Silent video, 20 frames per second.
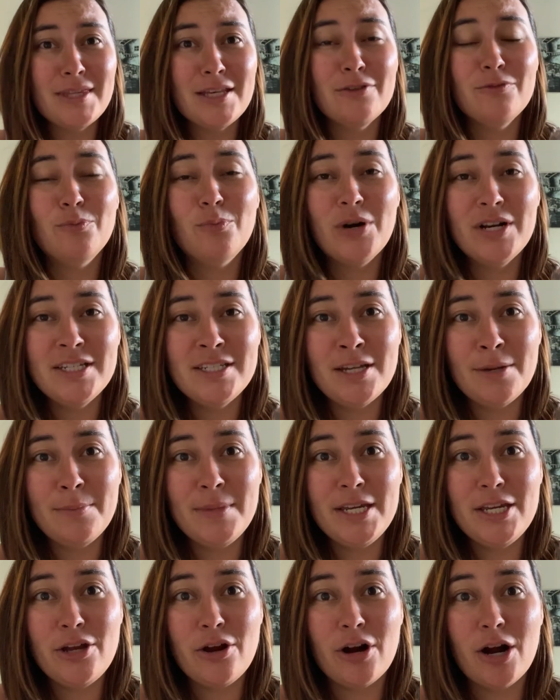Once I'm
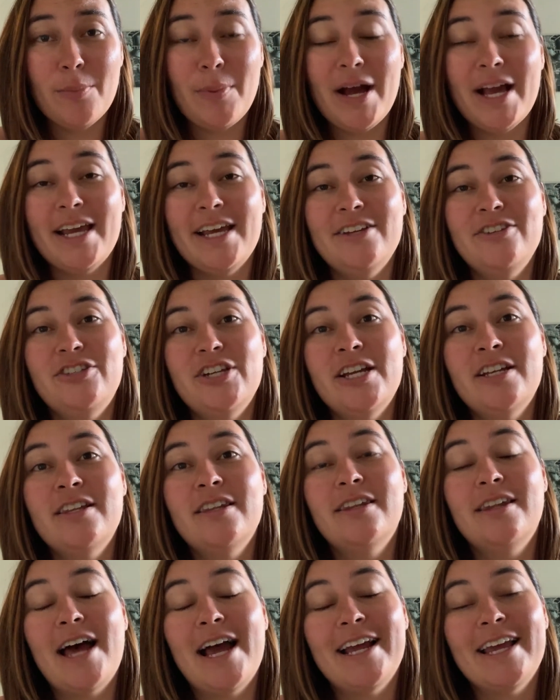in Europe, I can
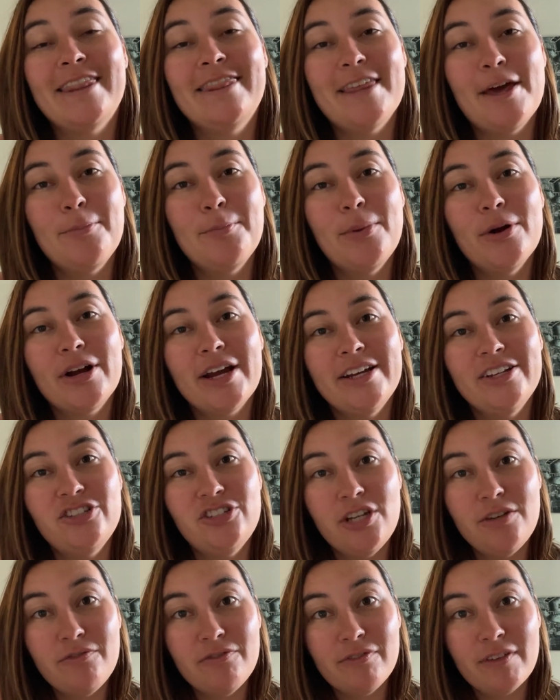then book a
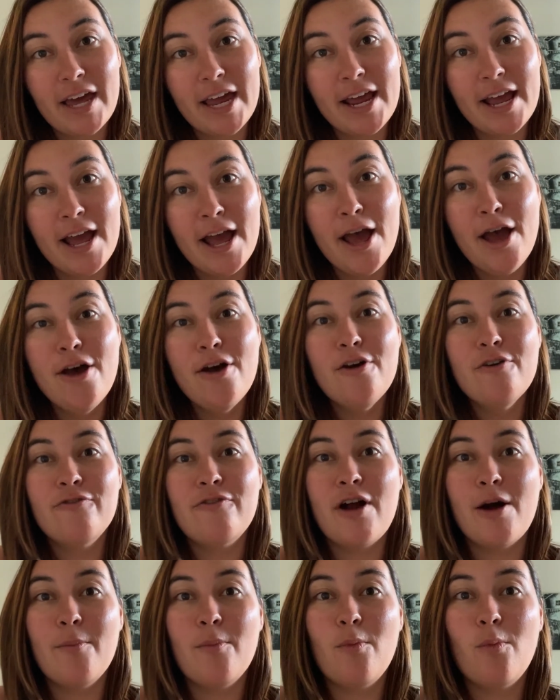cheap flight
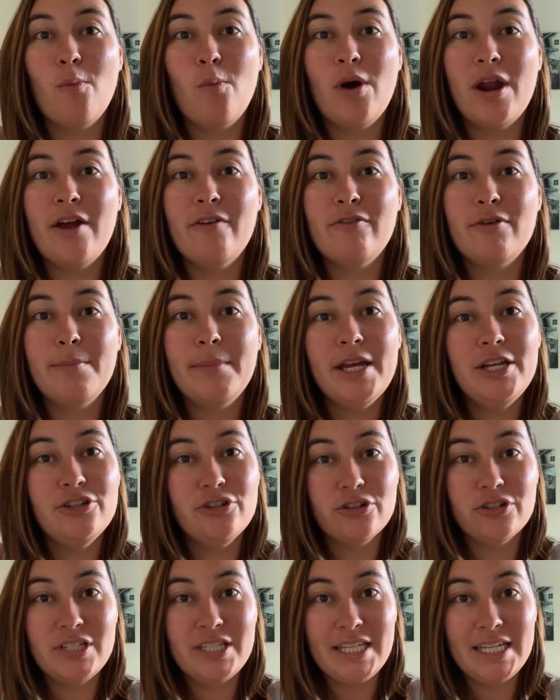from whatever
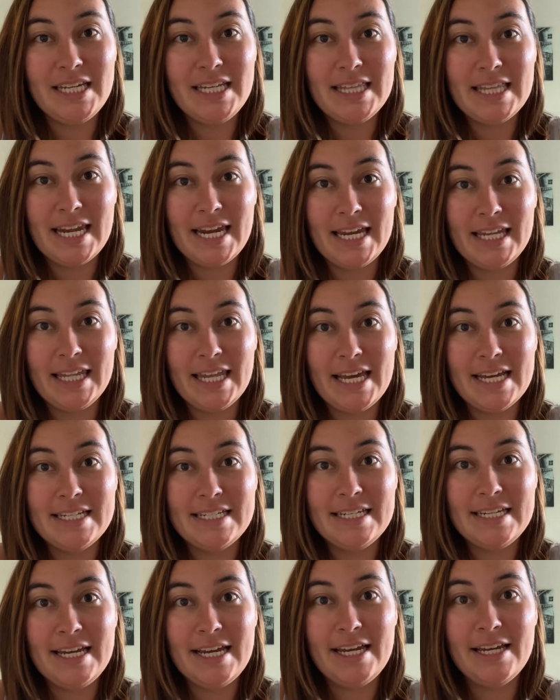major city that I
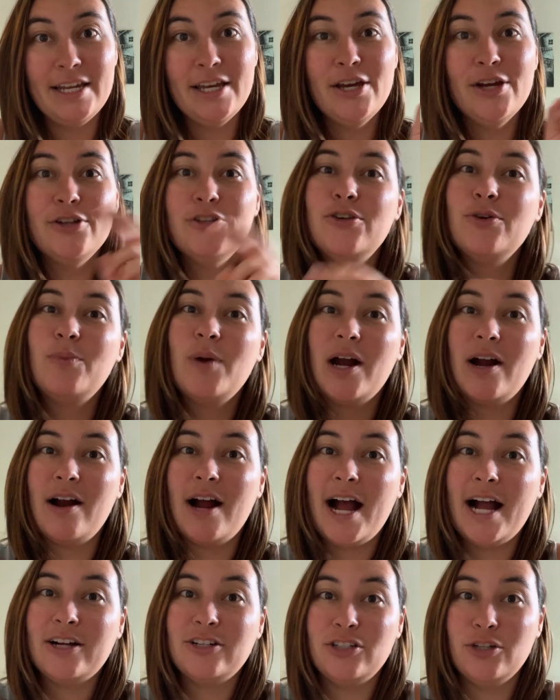landed in to where I
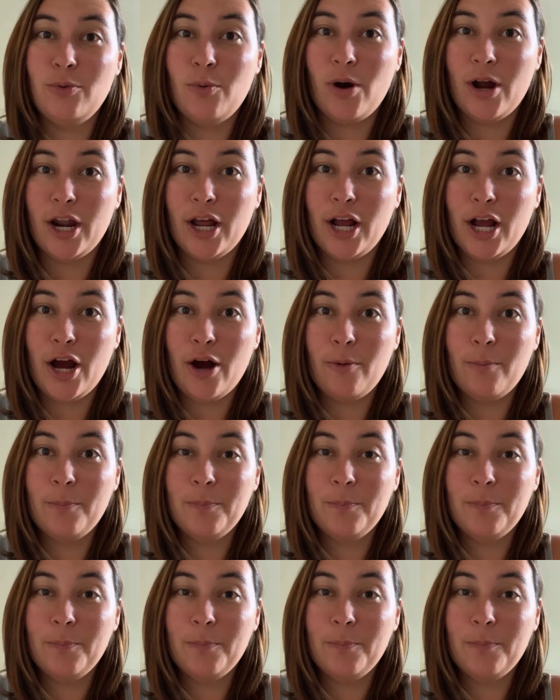actually want to go.